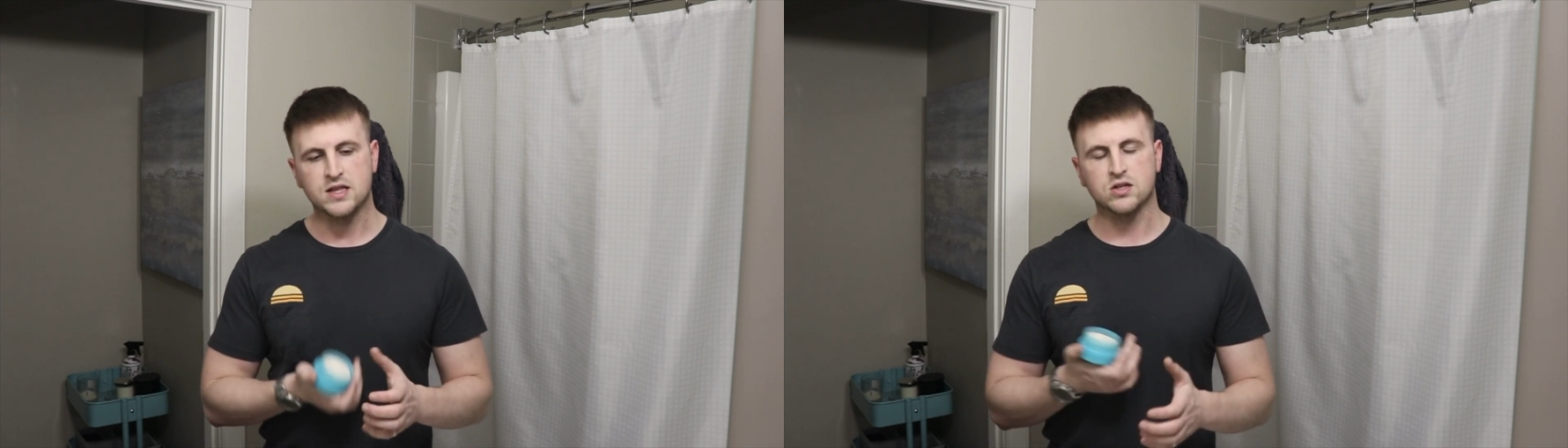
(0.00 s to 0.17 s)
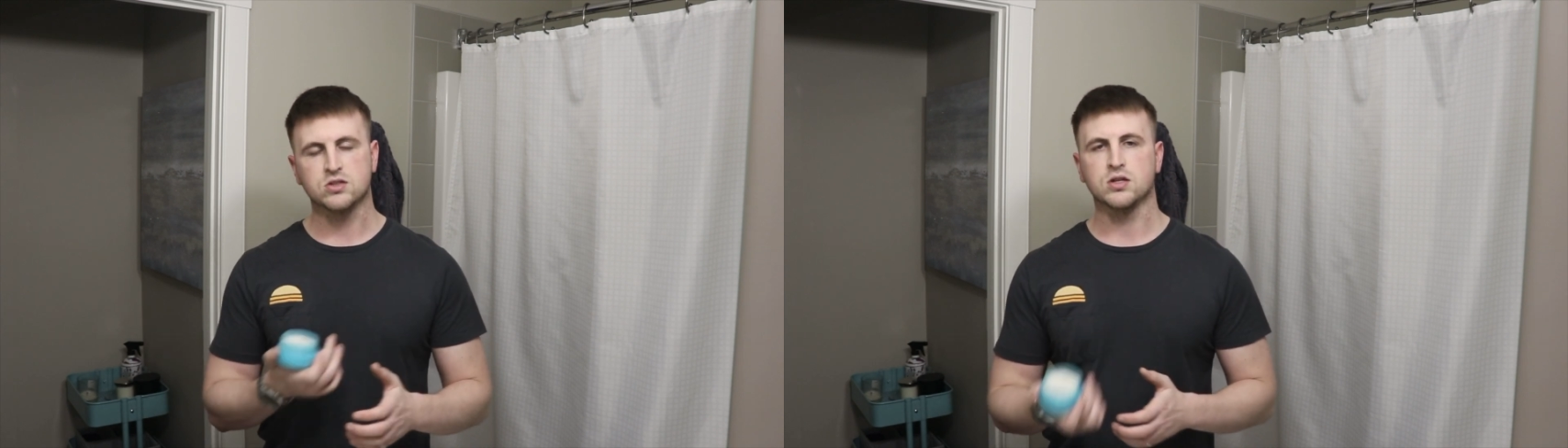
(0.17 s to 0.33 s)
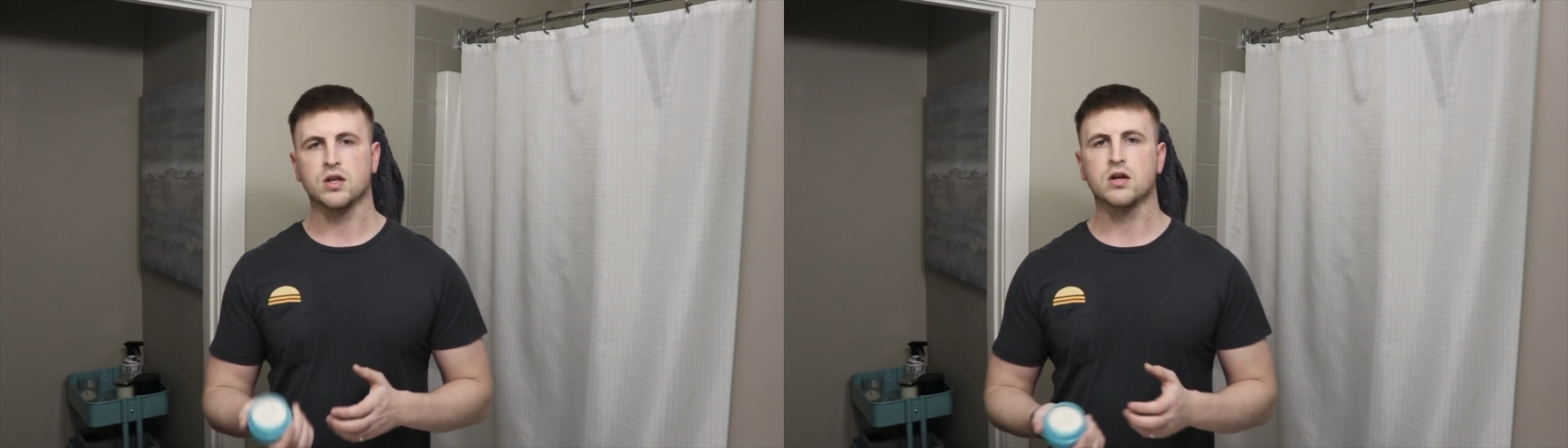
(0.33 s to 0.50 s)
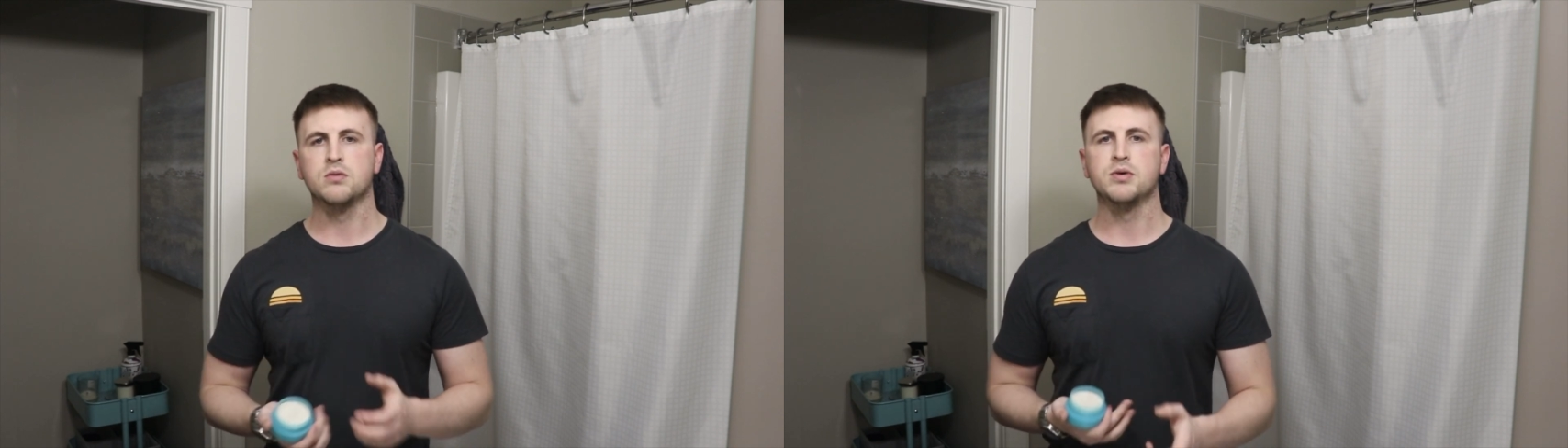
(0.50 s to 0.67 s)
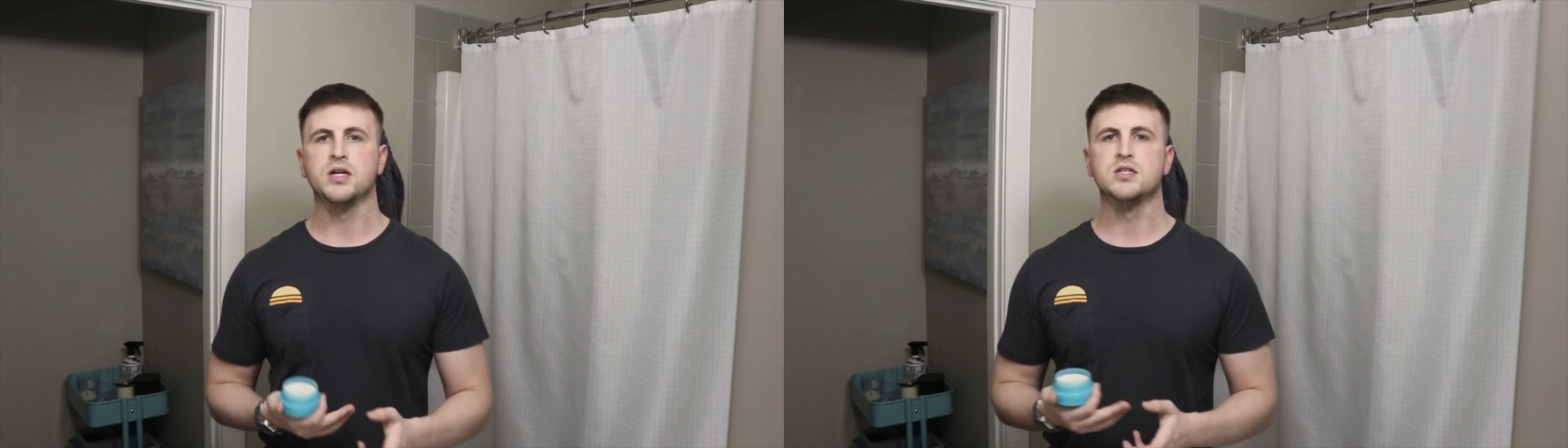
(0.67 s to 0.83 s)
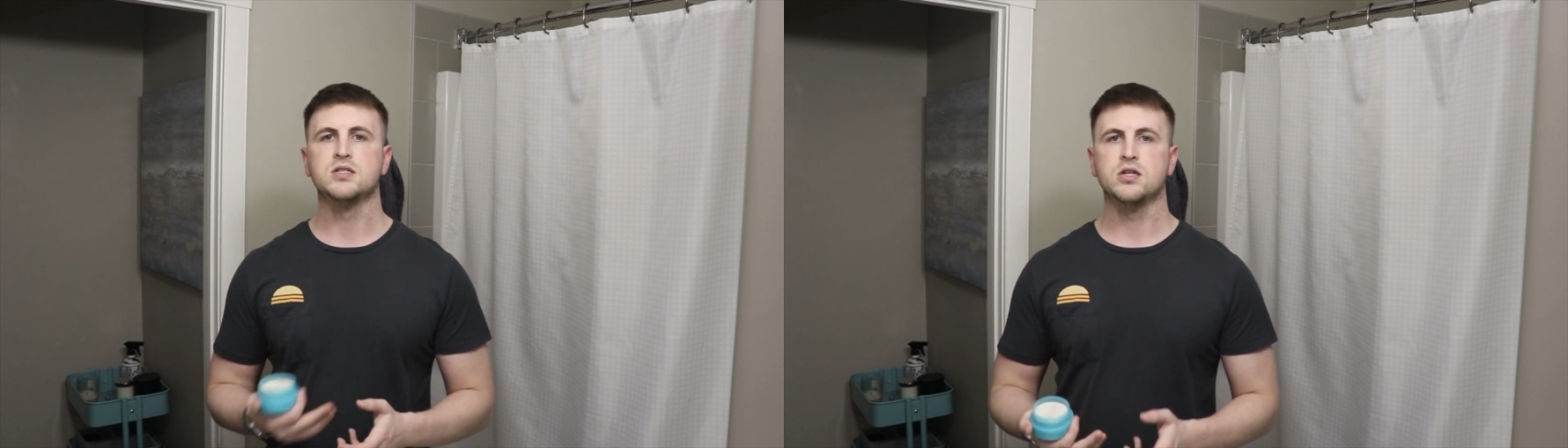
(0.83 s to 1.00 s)
there's a little
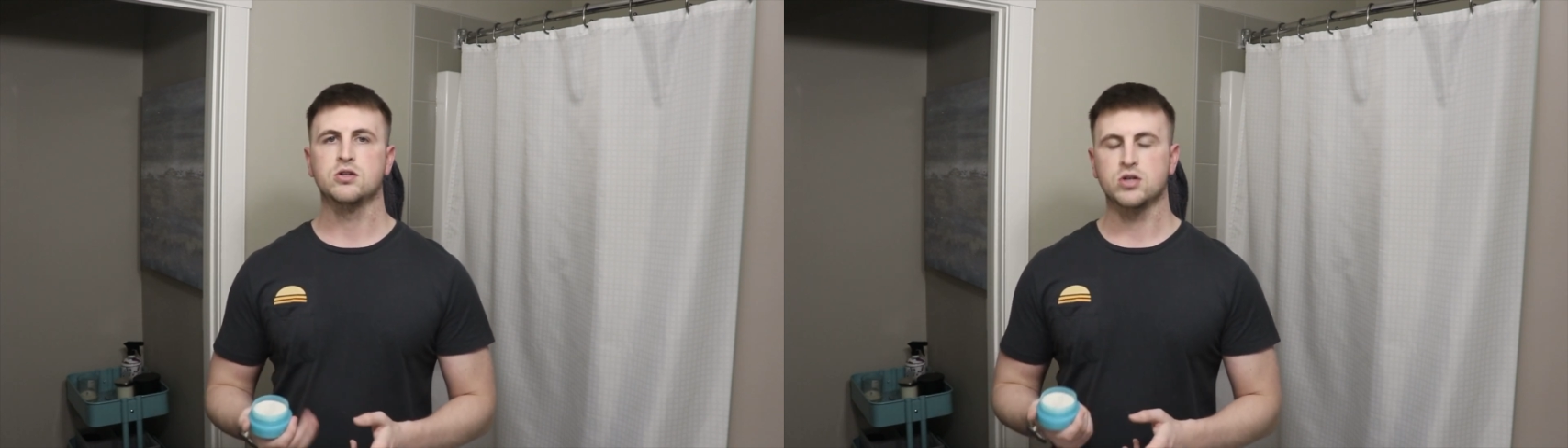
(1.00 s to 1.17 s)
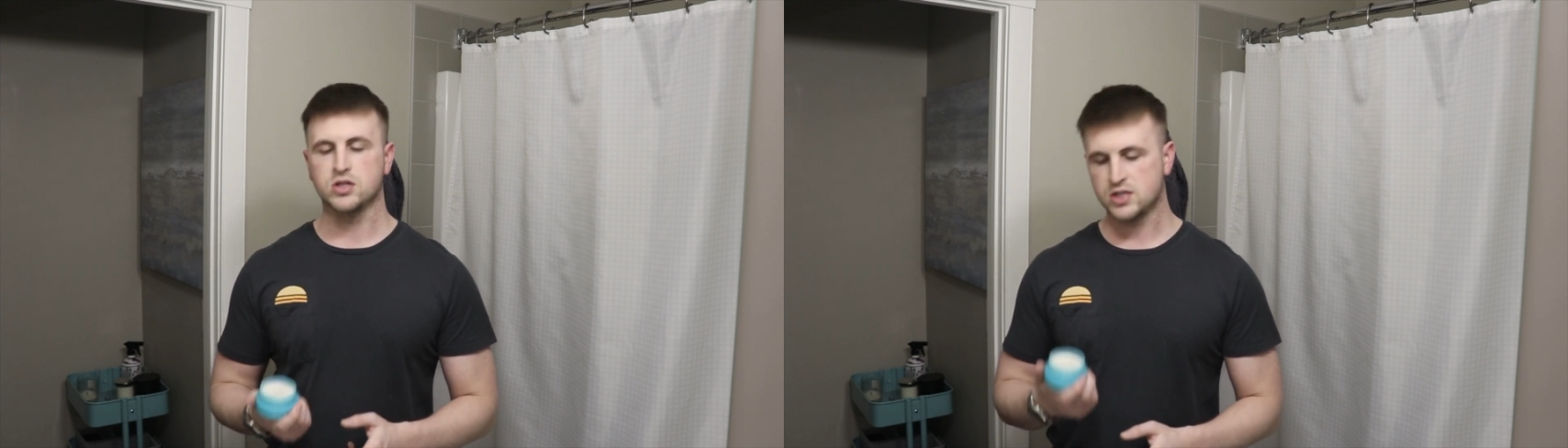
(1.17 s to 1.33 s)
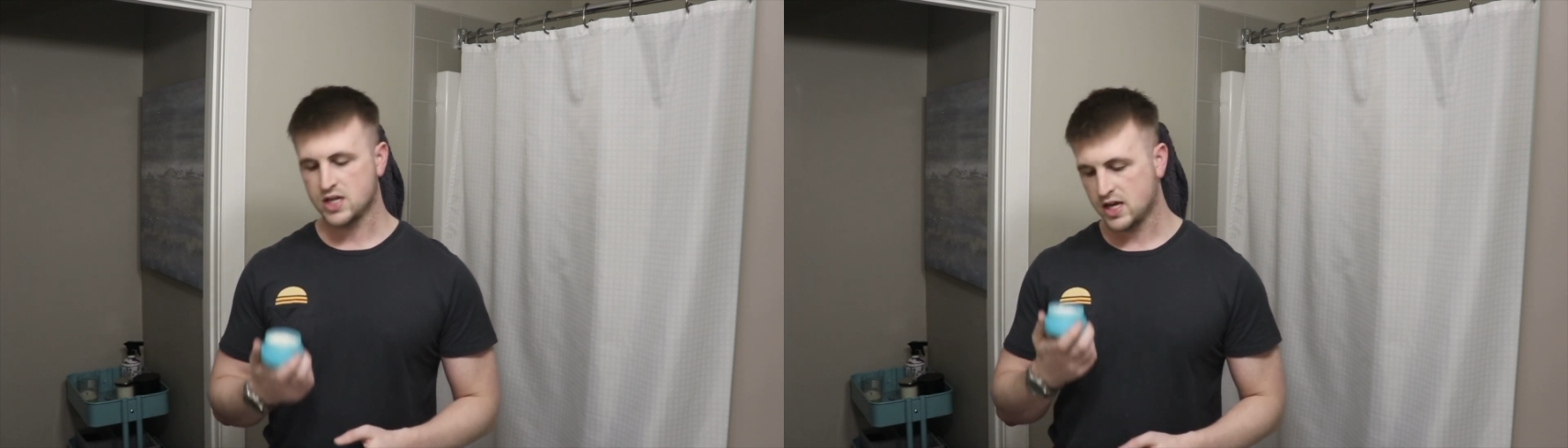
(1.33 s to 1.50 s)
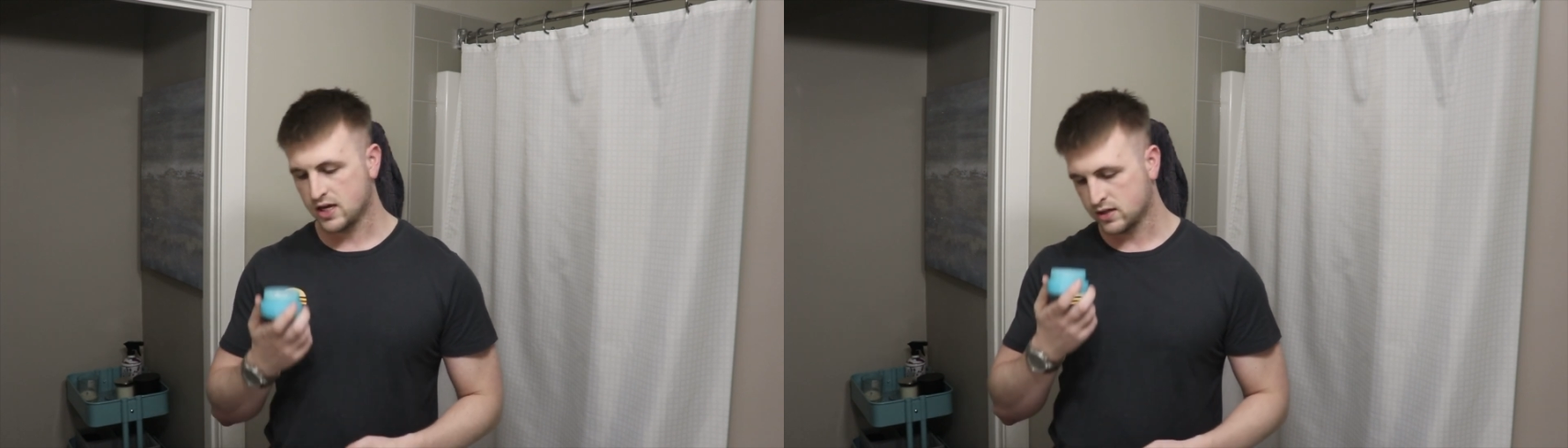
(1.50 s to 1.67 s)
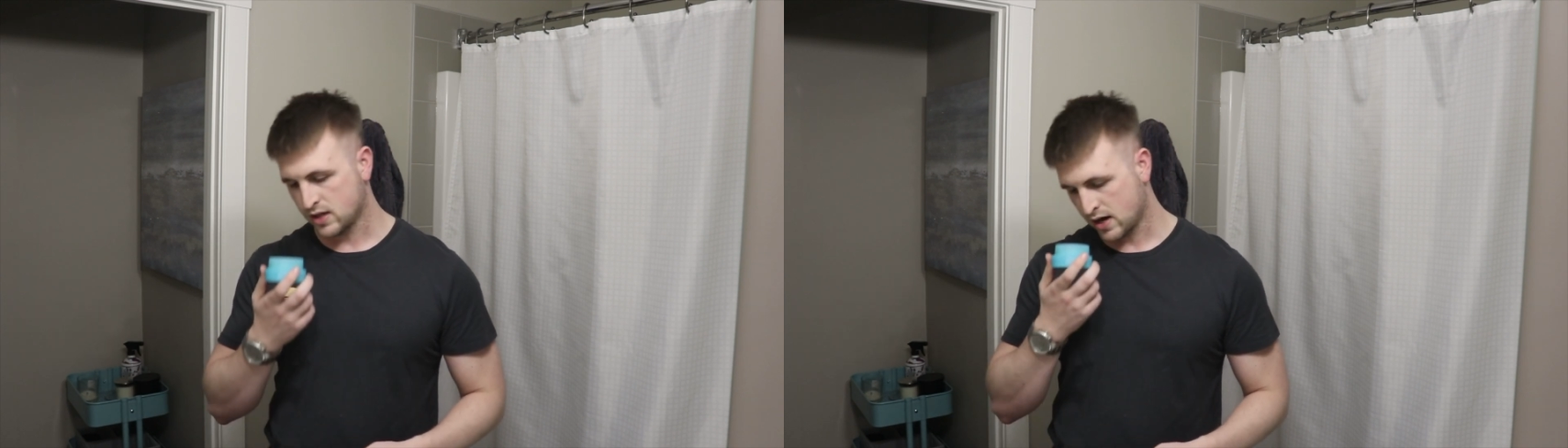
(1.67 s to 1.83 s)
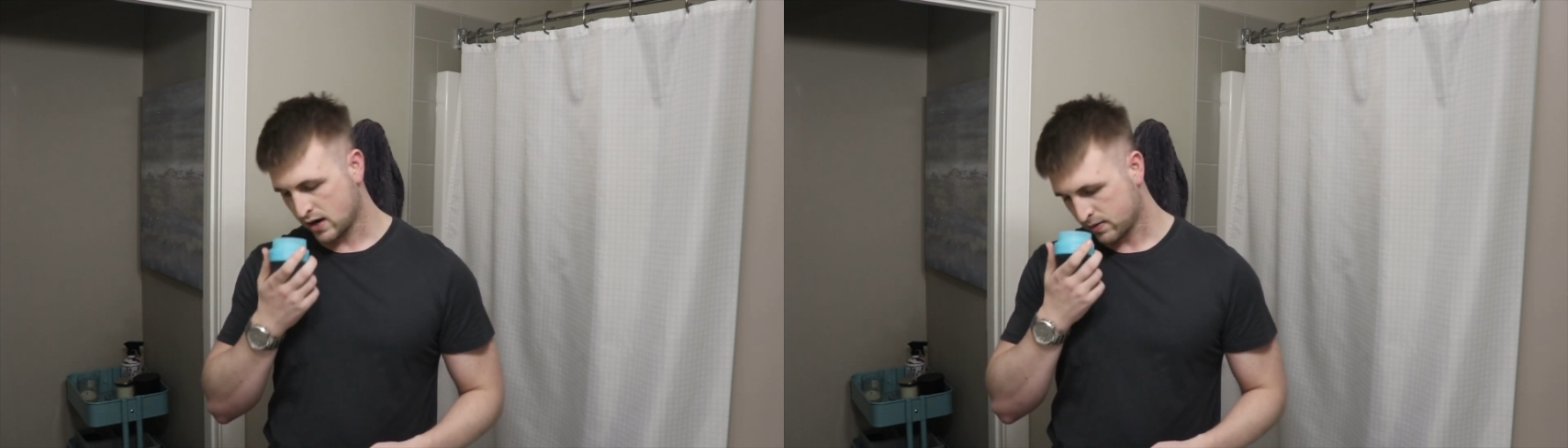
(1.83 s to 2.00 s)
bit of citrusy in
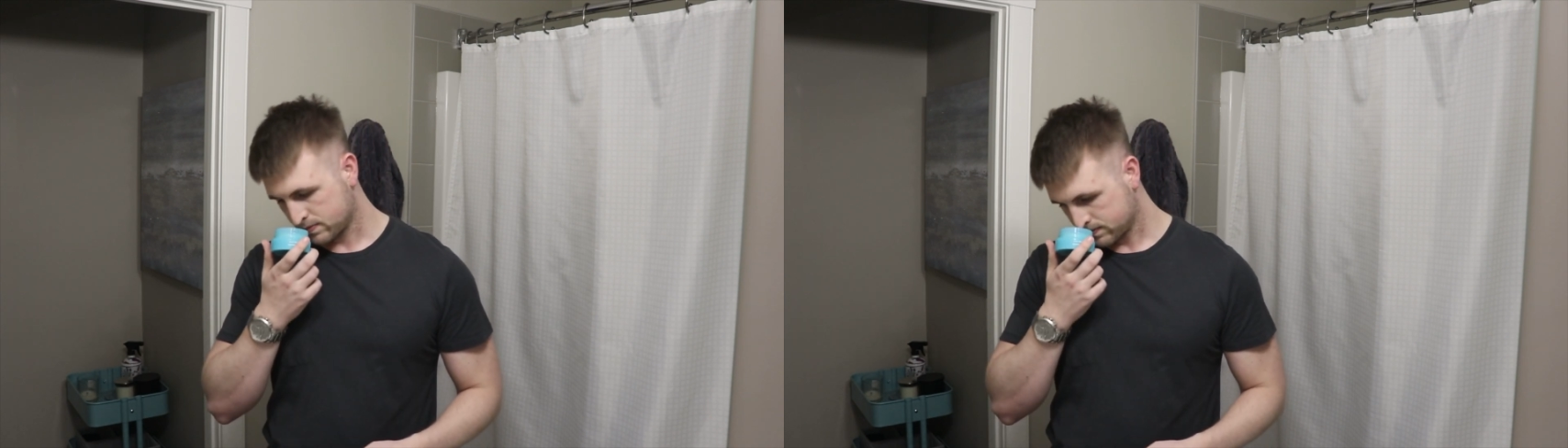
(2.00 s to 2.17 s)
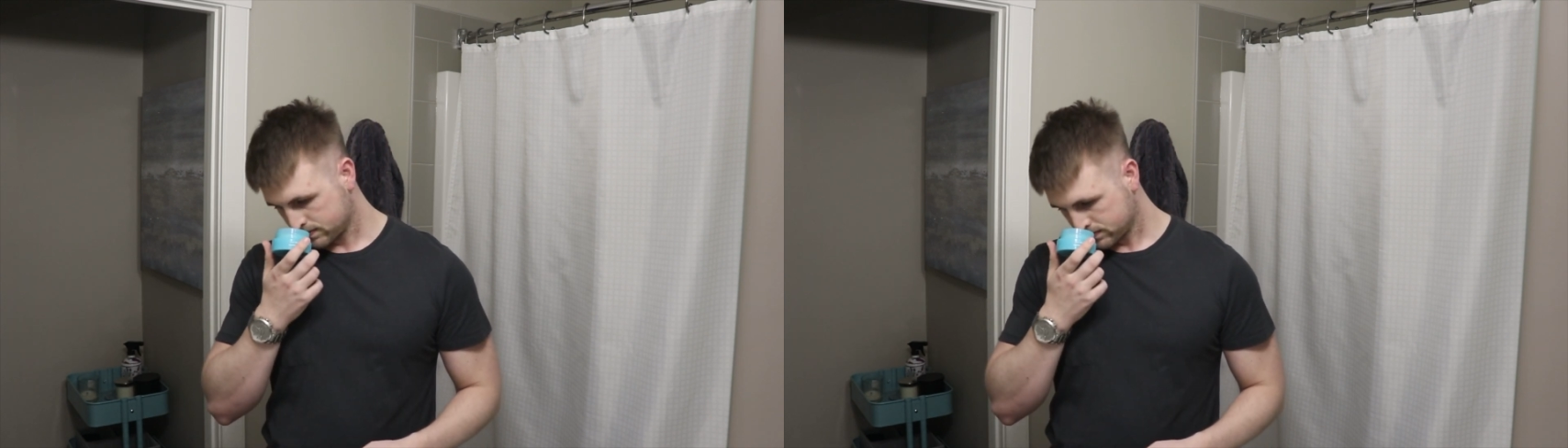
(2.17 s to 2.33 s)
there,